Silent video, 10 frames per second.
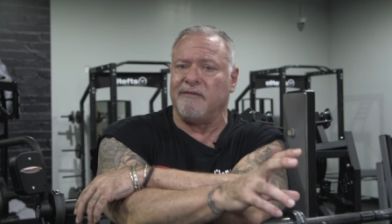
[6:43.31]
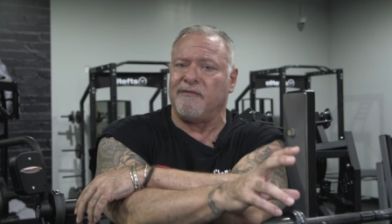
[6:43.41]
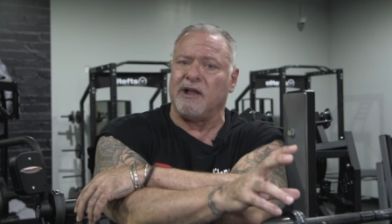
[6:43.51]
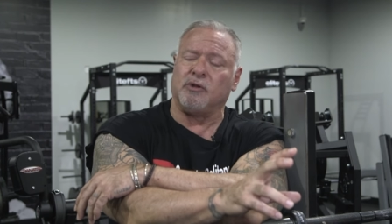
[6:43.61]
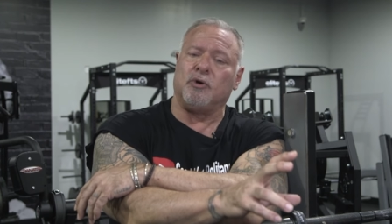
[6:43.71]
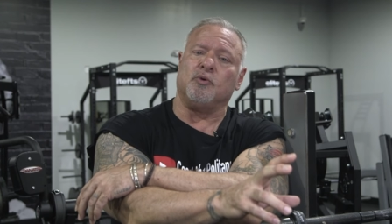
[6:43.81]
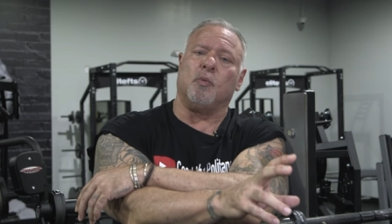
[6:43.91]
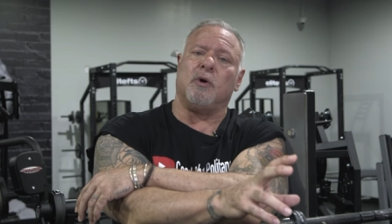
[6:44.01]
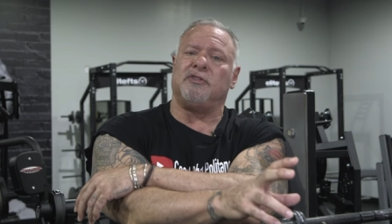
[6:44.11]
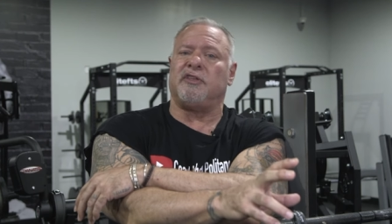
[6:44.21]
If I learned
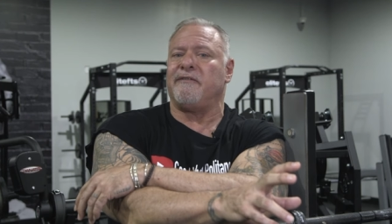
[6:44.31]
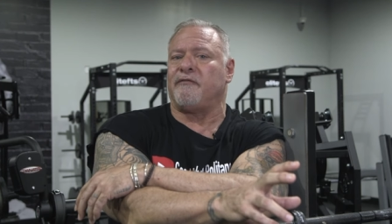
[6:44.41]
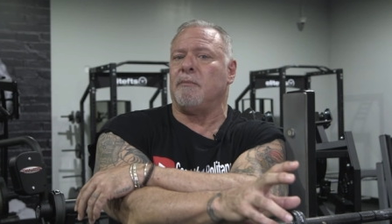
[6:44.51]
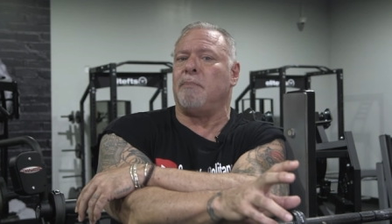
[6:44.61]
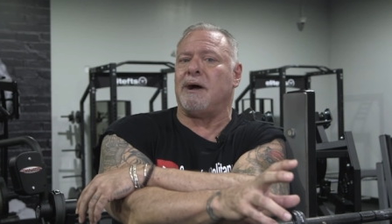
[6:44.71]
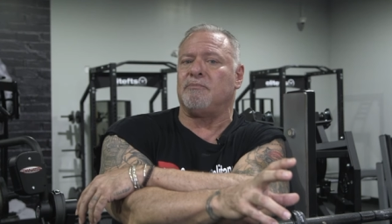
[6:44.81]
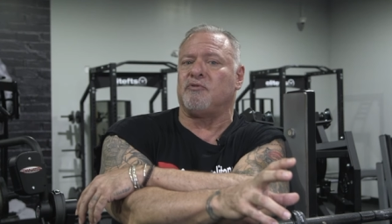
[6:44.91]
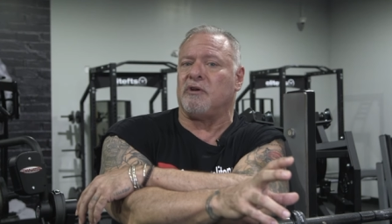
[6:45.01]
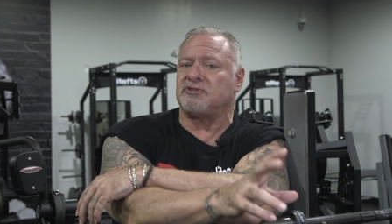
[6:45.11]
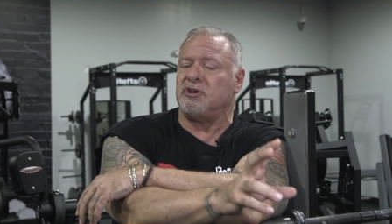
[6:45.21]
one thing from
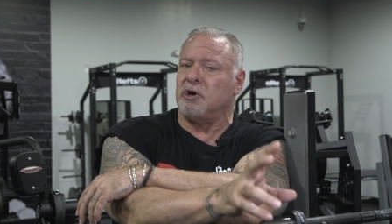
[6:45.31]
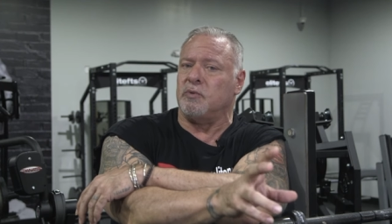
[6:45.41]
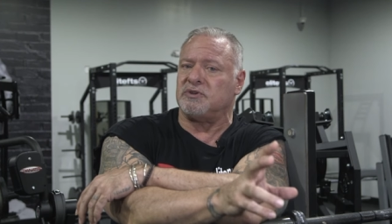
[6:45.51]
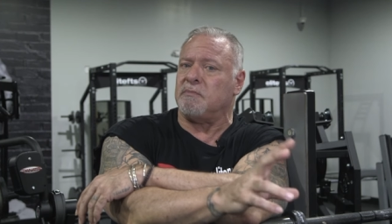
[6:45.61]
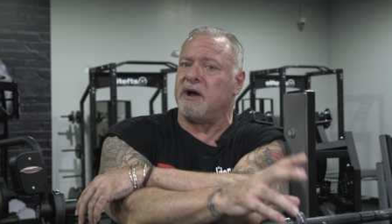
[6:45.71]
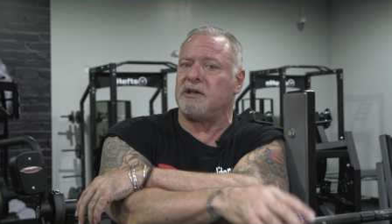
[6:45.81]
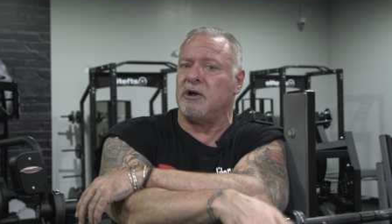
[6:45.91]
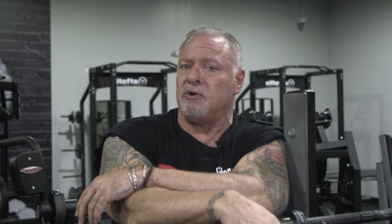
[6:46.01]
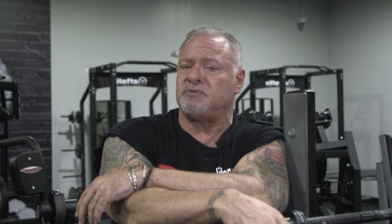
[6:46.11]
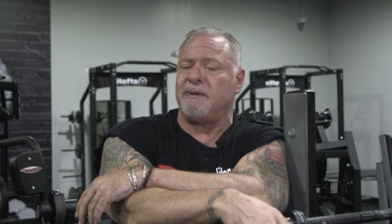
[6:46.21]
Bob Gruskin, who was my
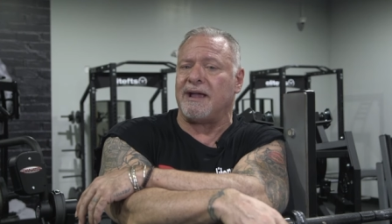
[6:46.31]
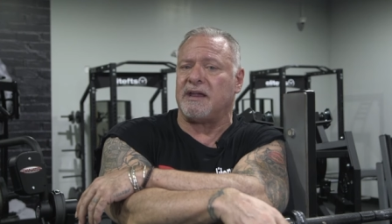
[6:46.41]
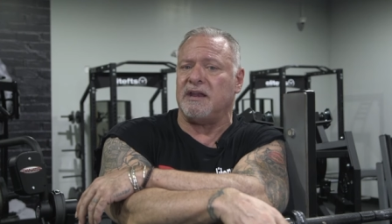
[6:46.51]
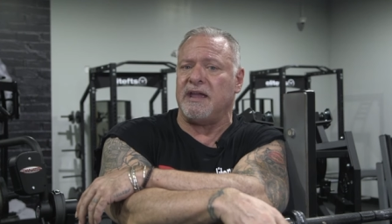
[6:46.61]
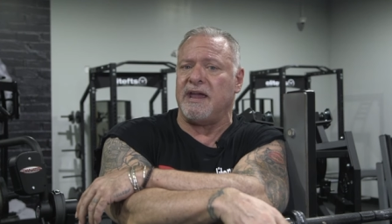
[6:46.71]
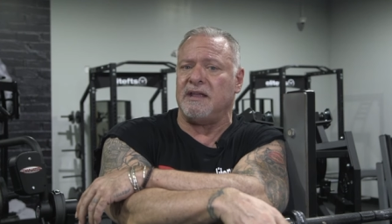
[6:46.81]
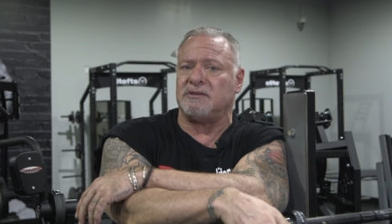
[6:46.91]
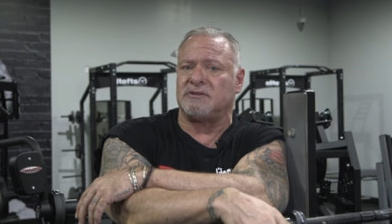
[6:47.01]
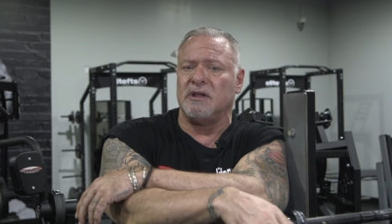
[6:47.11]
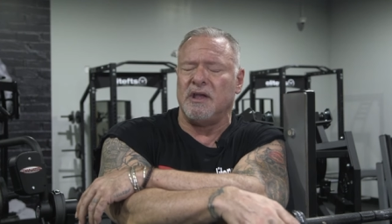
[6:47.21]
coach back in the
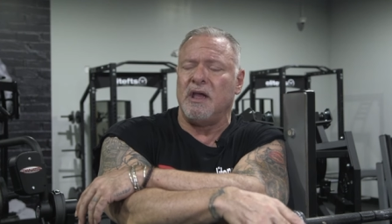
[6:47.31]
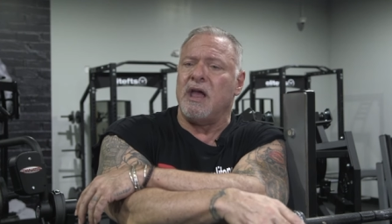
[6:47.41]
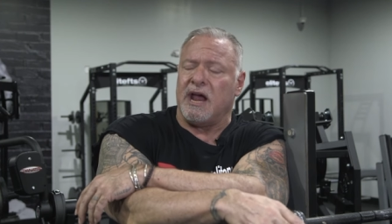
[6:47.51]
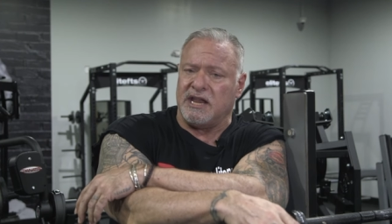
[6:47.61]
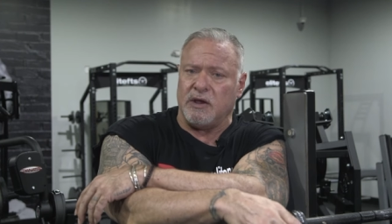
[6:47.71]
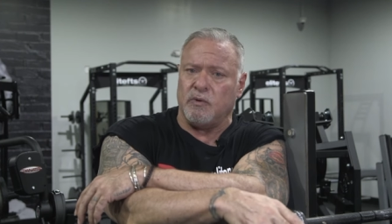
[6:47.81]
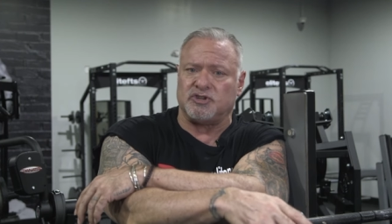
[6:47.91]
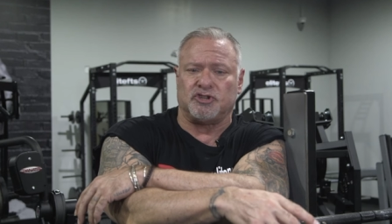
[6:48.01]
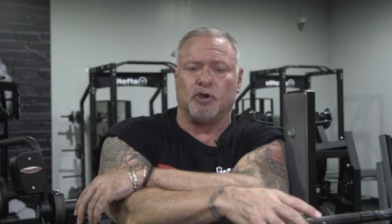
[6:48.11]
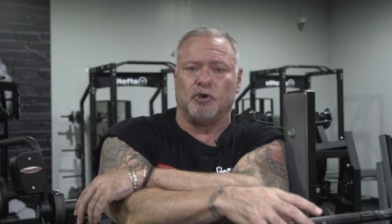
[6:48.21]
80s, and he
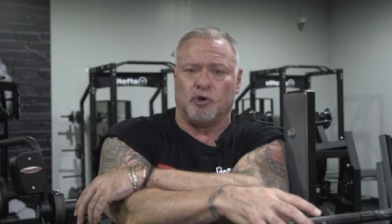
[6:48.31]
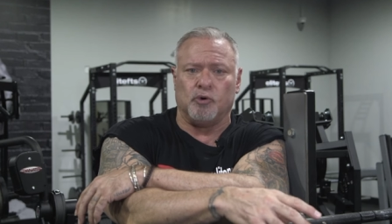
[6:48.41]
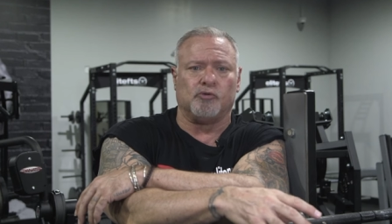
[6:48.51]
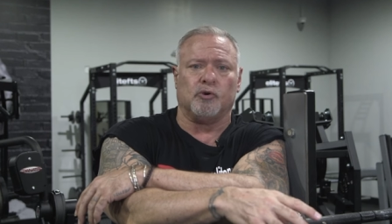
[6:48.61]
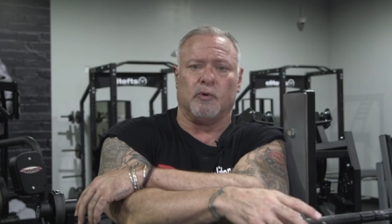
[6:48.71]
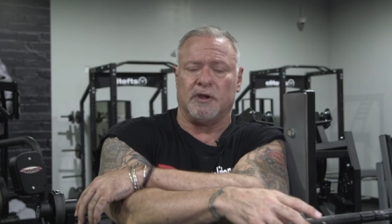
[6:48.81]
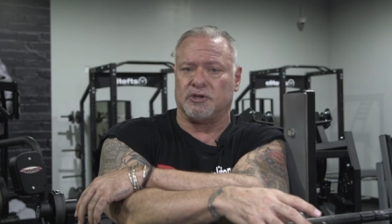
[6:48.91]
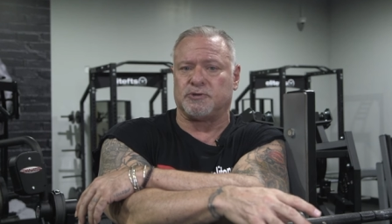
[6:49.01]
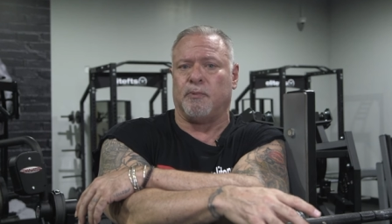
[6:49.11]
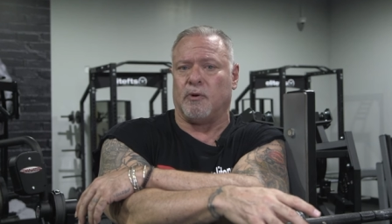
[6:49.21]
was the guru in
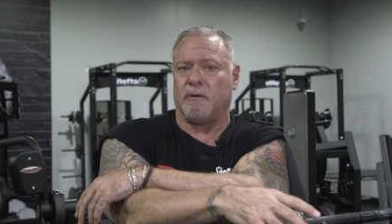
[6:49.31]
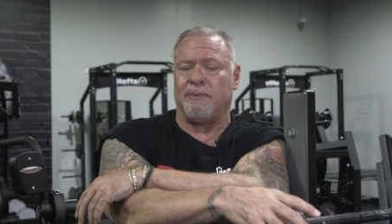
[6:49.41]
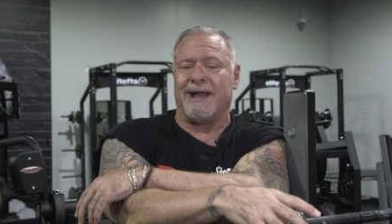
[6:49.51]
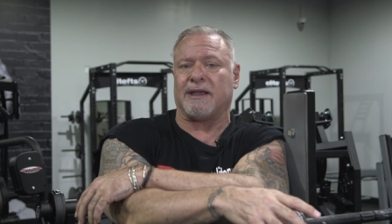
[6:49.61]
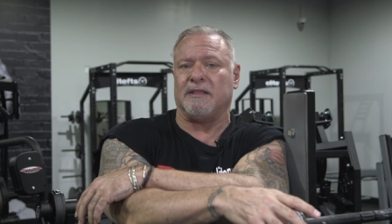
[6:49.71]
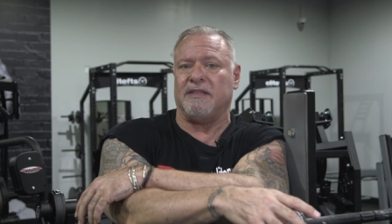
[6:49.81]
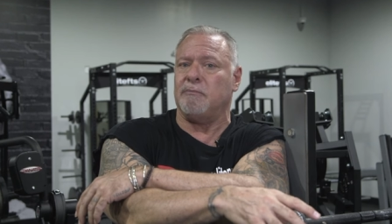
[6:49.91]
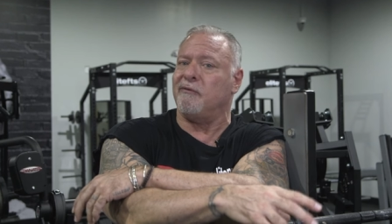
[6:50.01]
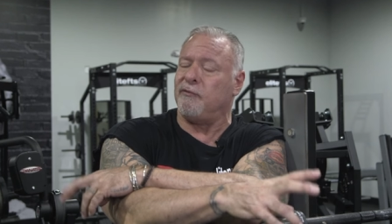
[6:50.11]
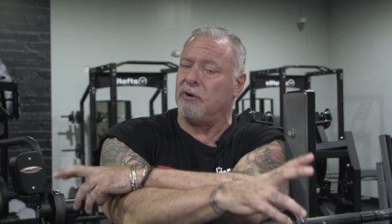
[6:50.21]
the sport back in
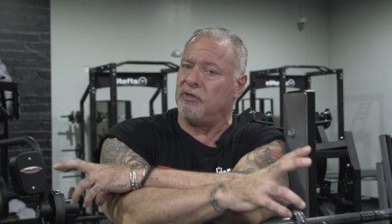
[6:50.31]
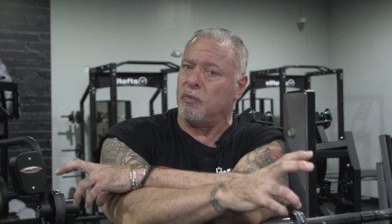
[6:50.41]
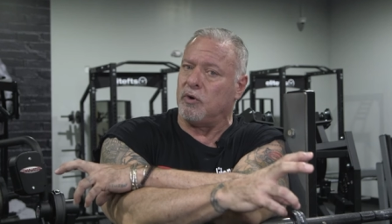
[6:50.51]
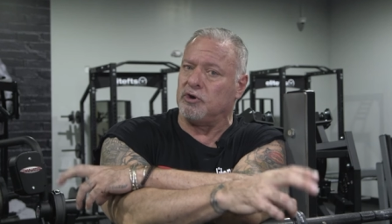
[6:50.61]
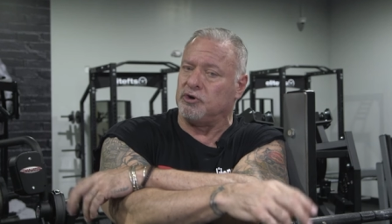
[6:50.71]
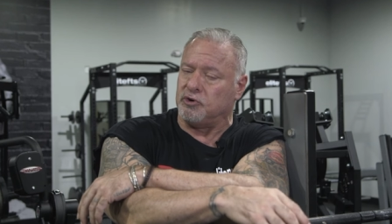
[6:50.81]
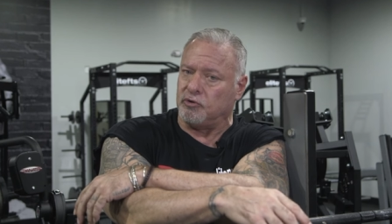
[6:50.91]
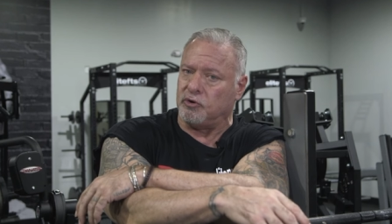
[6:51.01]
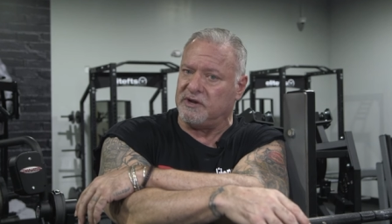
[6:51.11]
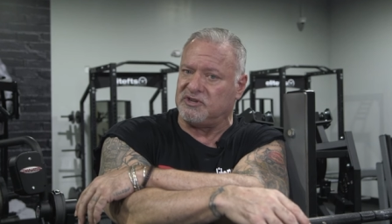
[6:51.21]
then, before the word
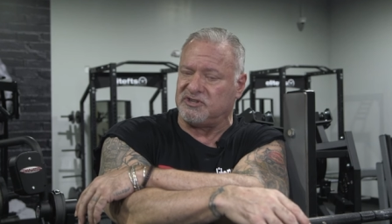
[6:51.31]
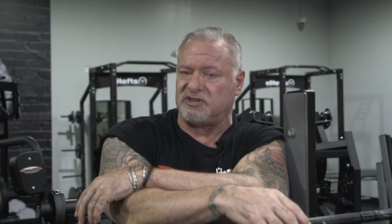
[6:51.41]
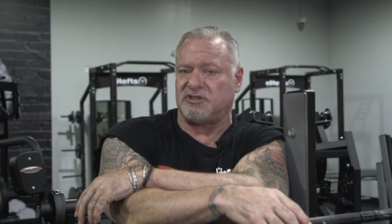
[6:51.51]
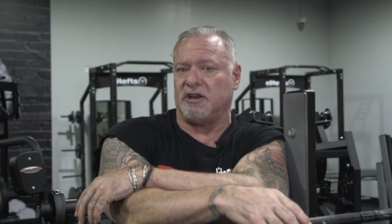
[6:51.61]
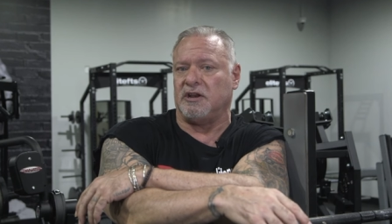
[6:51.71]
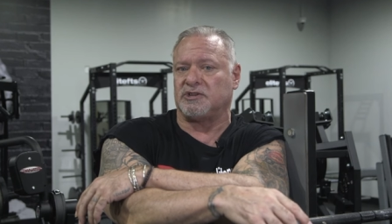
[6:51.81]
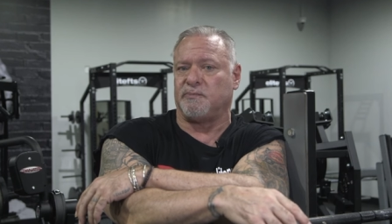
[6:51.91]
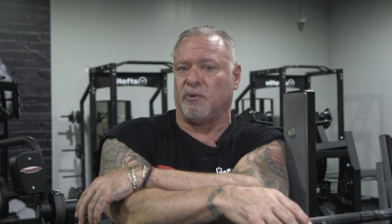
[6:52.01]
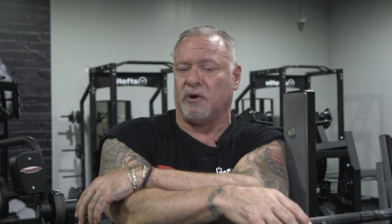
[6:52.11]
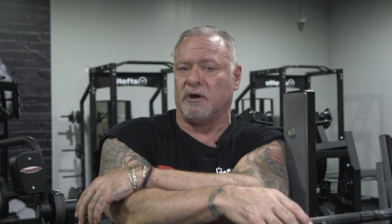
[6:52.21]
guru existed in the
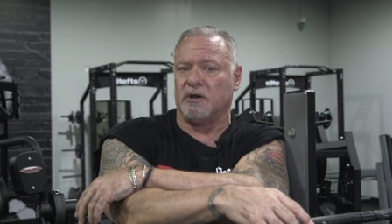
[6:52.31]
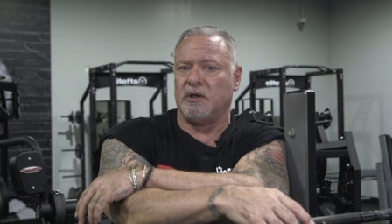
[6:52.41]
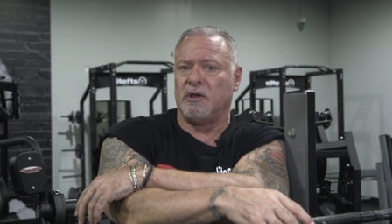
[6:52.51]
sport,